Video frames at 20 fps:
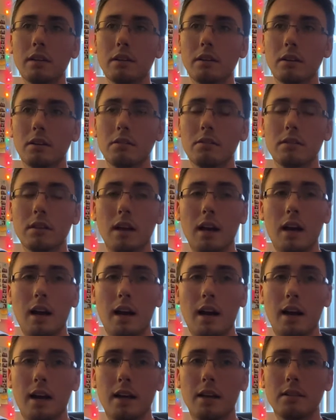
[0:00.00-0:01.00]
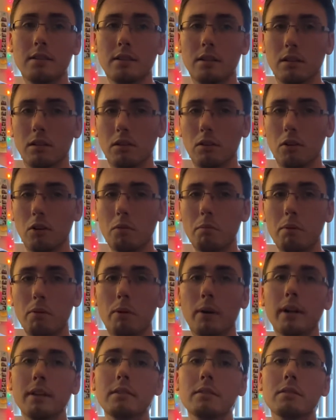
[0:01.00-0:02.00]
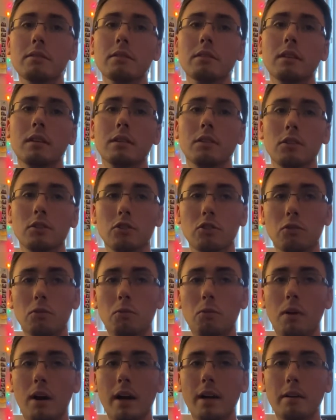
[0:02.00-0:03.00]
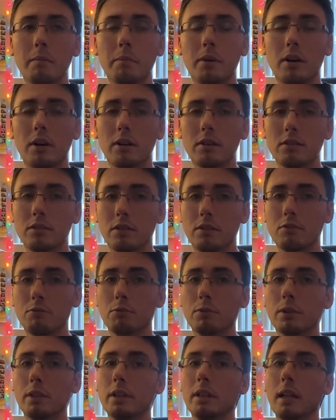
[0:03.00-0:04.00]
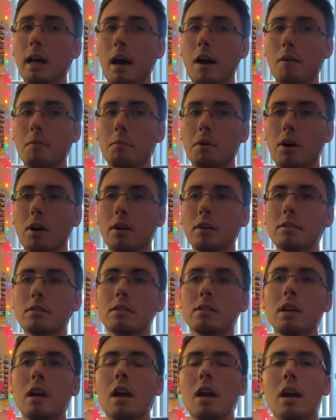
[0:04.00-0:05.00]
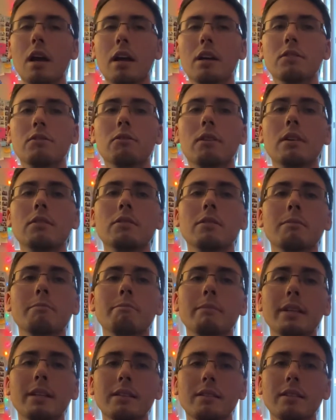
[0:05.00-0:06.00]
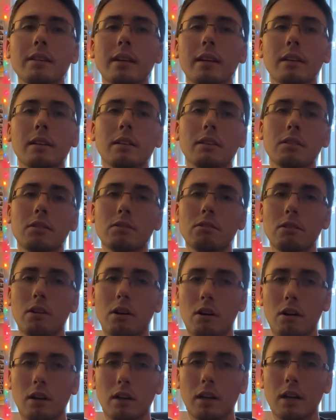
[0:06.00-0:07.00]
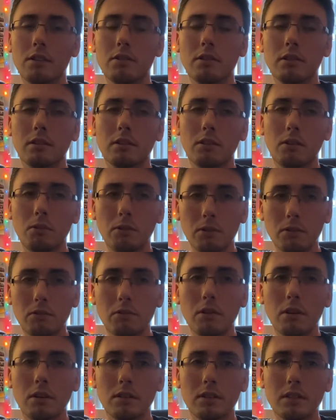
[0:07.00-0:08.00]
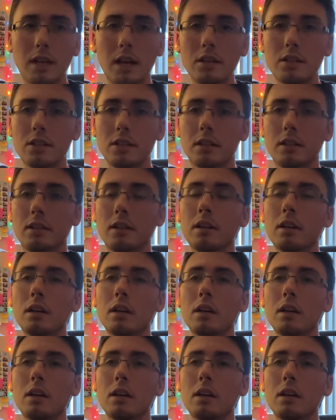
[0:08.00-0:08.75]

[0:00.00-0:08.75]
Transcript: There's highs and low points. There's quiet parts. There's really loud parts. And so as you're mixing the song, as you're going through your session,